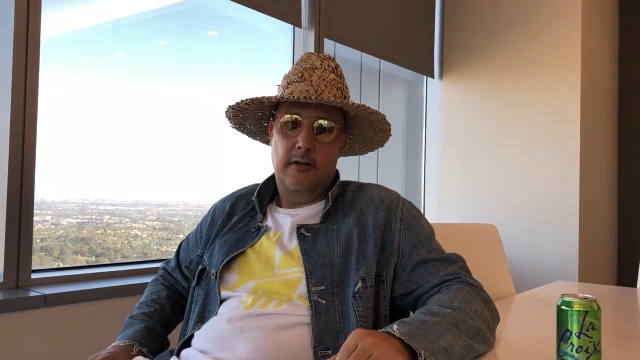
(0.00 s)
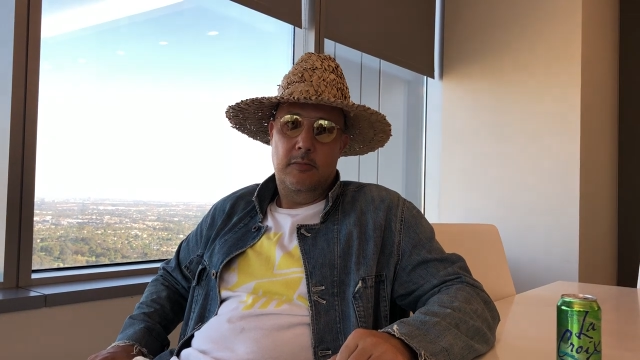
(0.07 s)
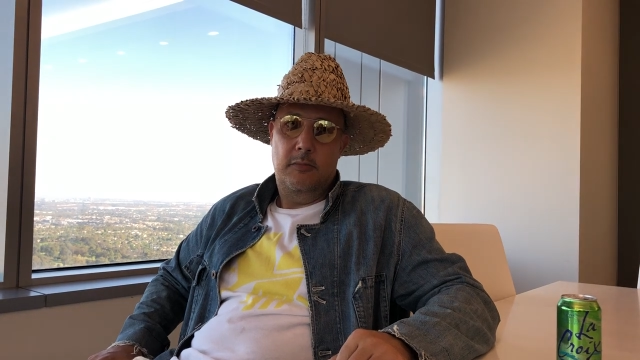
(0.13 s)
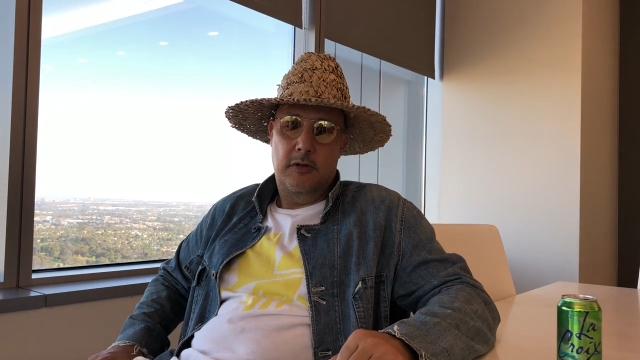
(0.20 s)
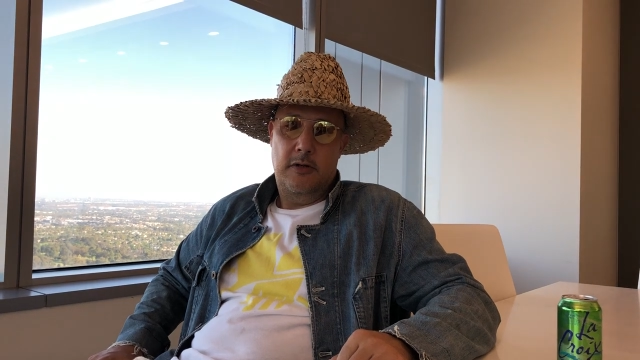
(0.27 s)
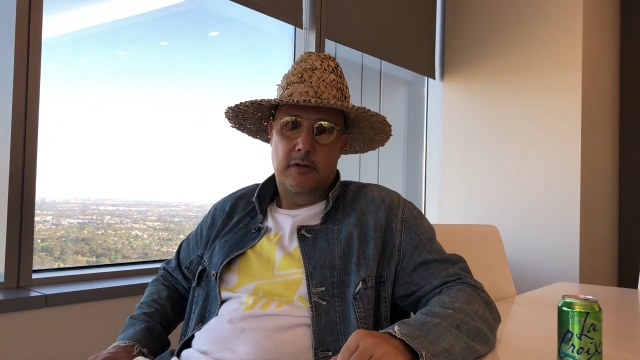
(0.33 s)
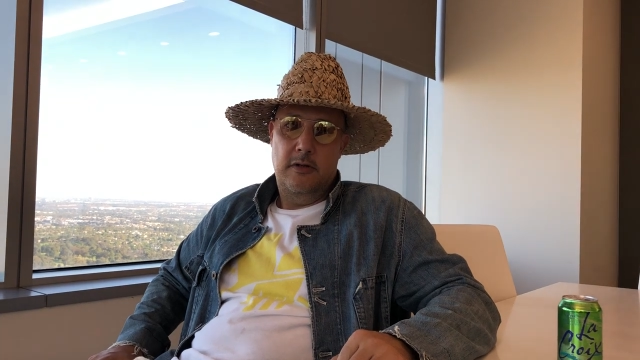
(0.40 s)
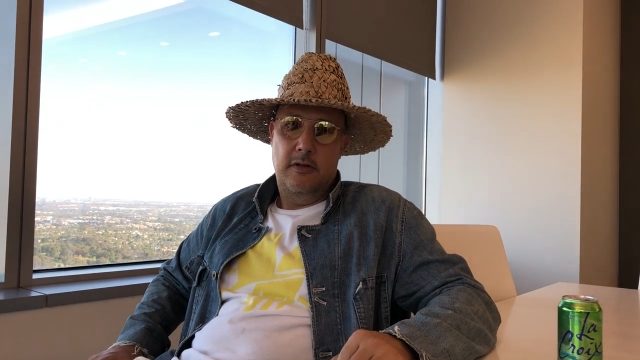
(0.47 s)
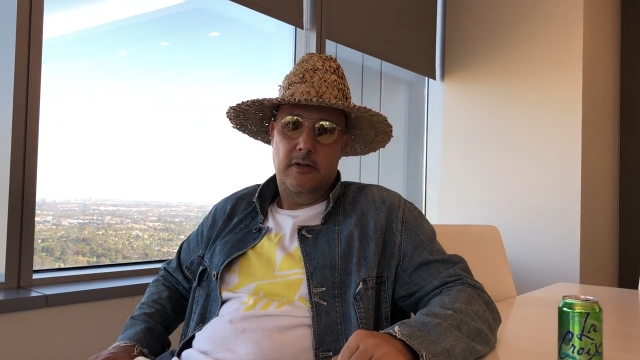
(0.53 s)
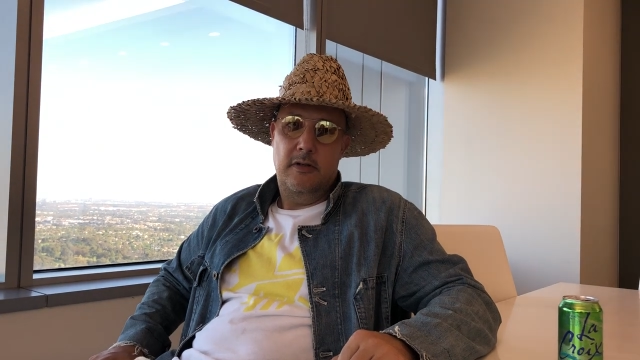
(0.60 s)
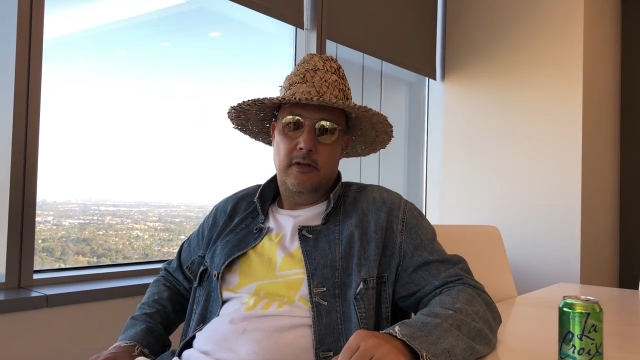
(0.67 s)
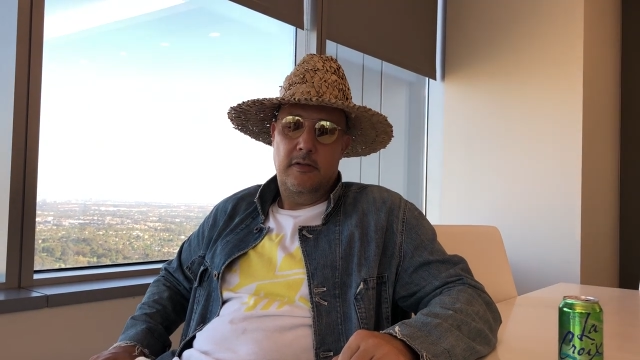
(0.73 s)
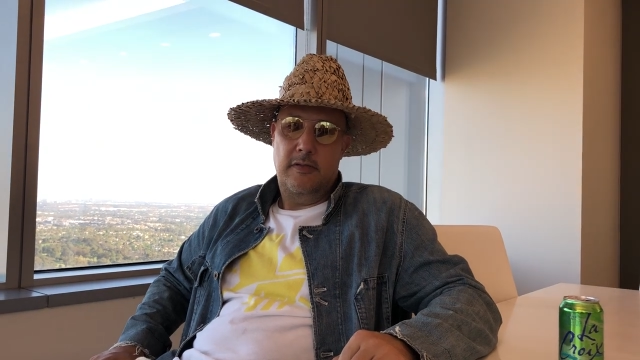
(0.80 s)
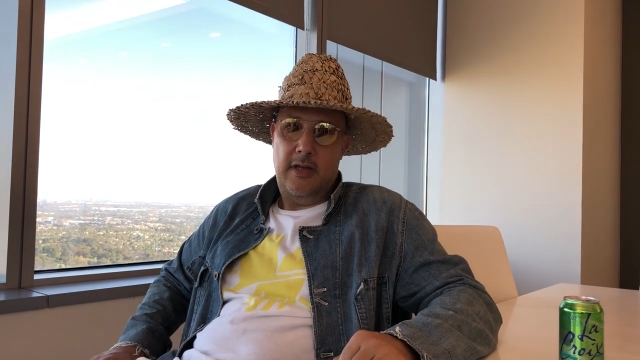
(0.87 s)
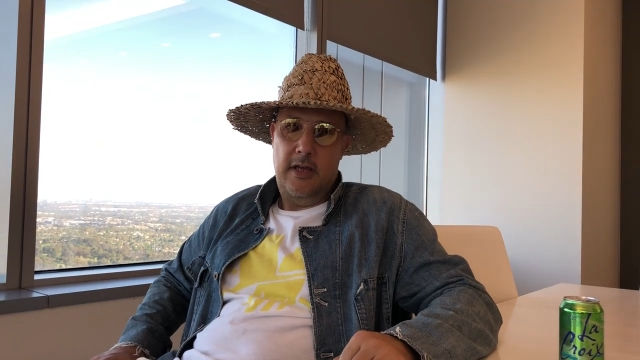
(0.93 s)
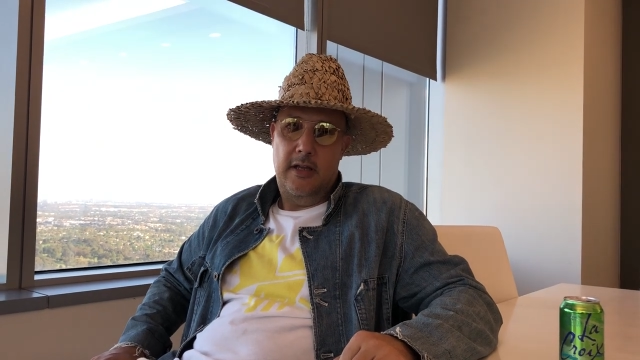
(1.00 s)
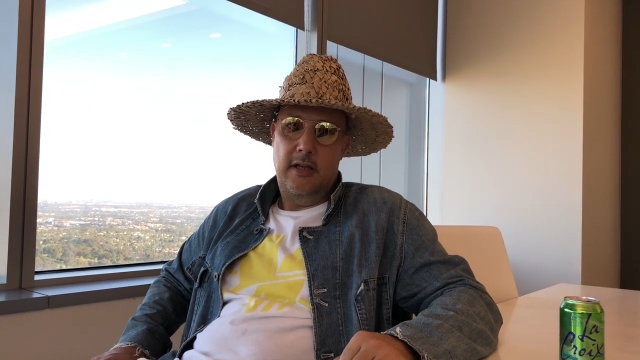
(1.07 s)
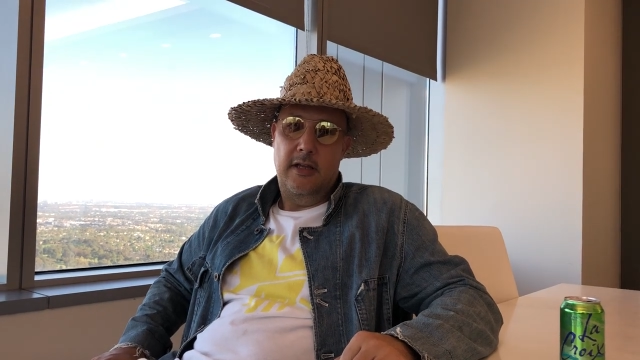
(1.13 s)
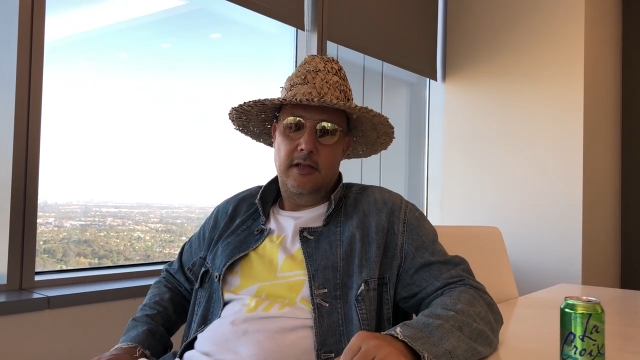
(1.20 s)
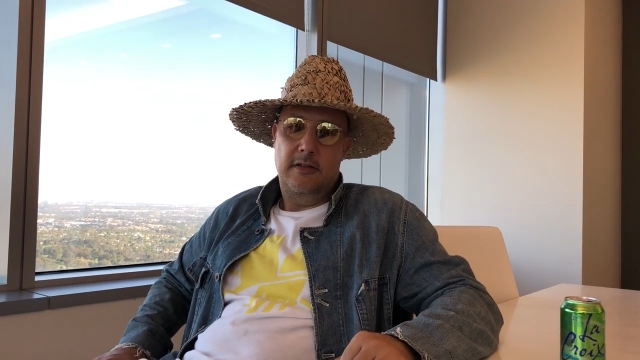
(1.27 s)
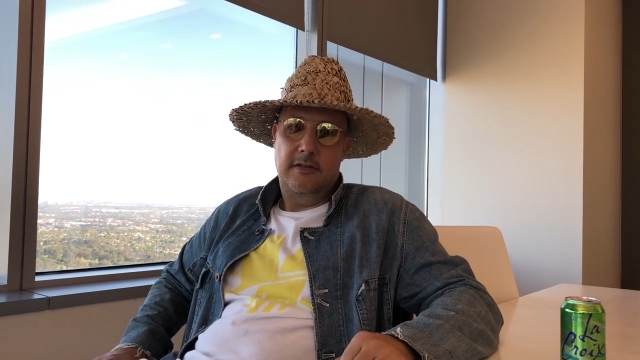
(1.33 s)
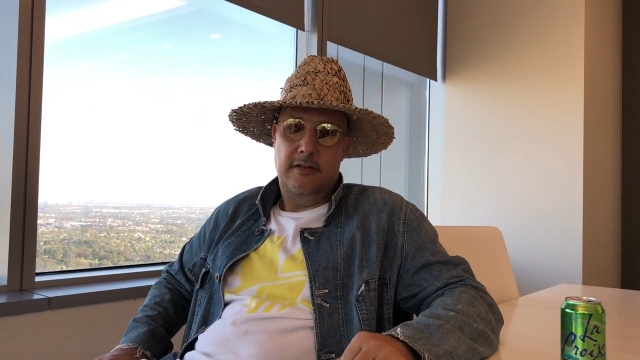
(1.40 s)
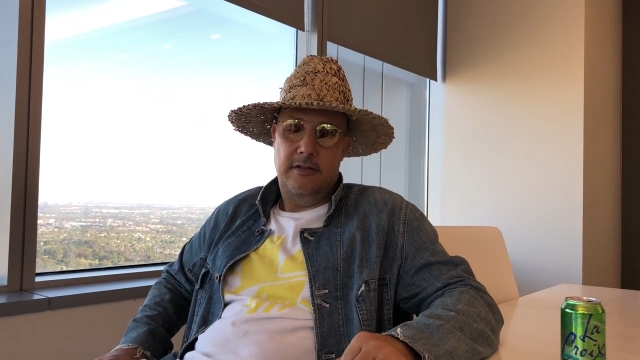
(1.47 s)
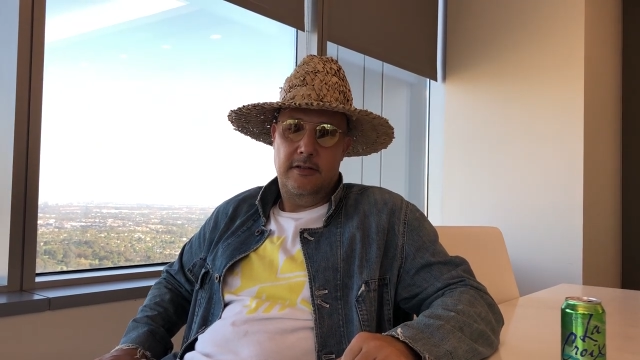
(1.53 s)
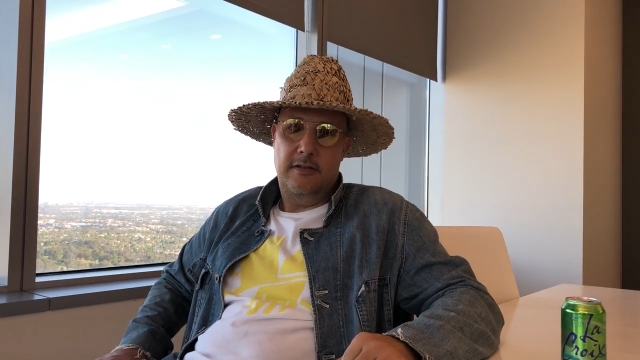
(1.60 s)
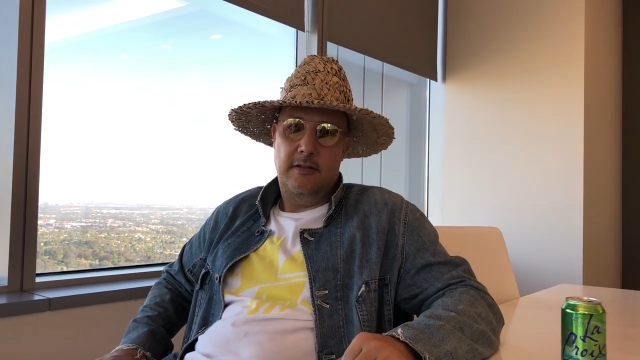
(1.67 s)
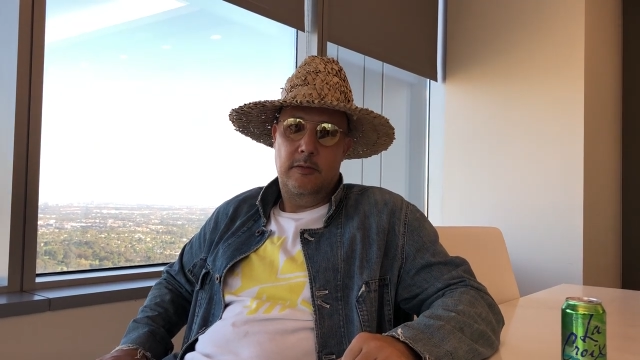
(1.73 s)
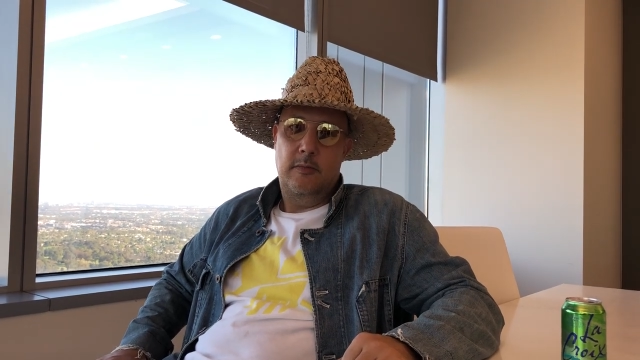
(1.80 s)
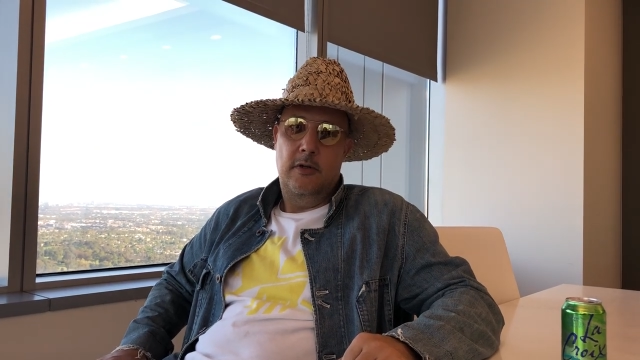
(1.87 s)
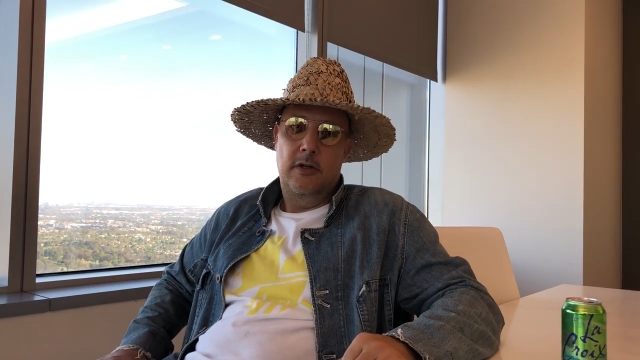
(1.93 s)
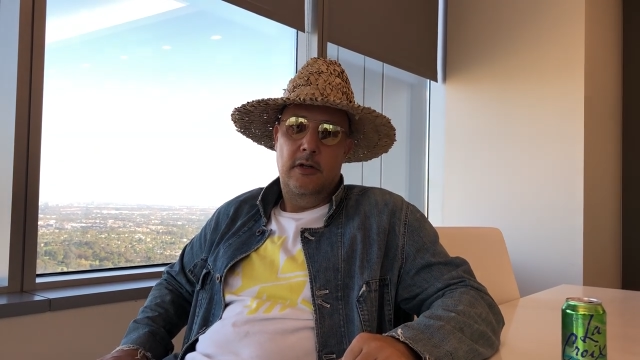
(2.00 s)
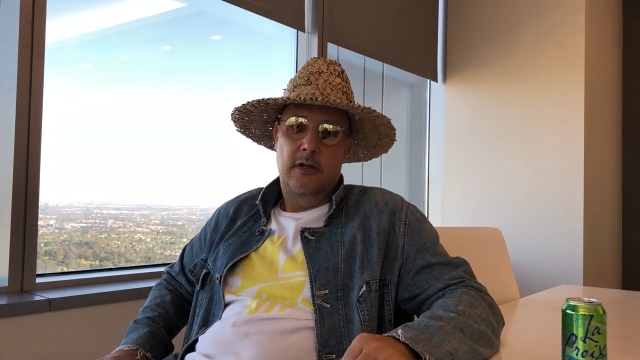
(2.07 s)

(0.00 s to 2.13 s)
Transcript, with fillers: component of any system